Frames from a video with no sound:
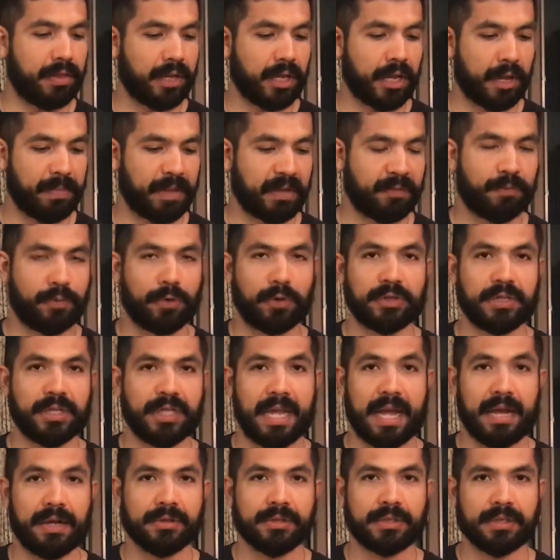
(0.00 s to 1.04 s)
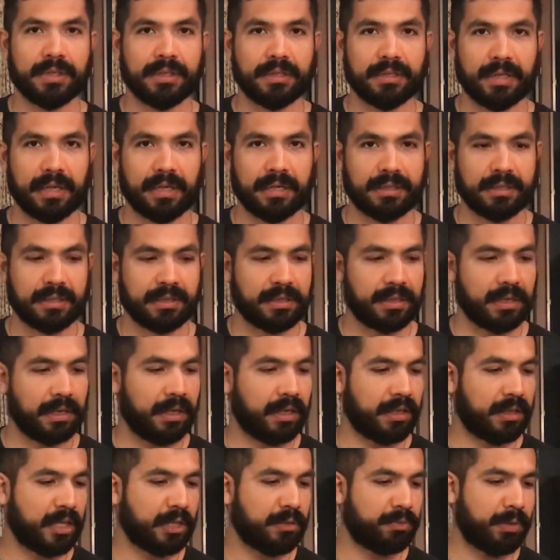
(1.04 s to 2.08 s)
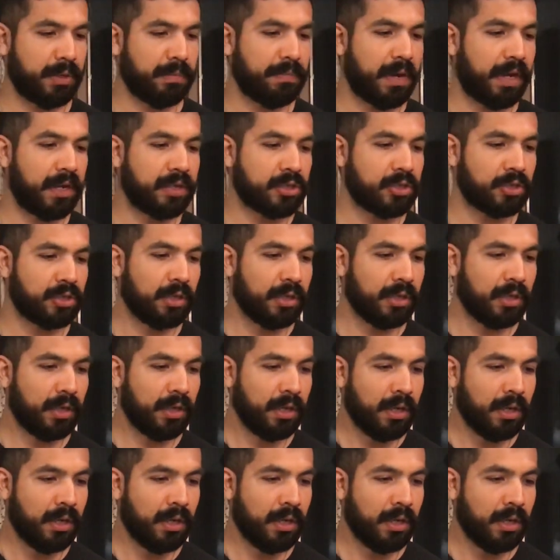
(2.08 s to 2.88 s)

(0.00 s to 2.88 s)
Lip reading: They come at 14 ounces. That's pretty much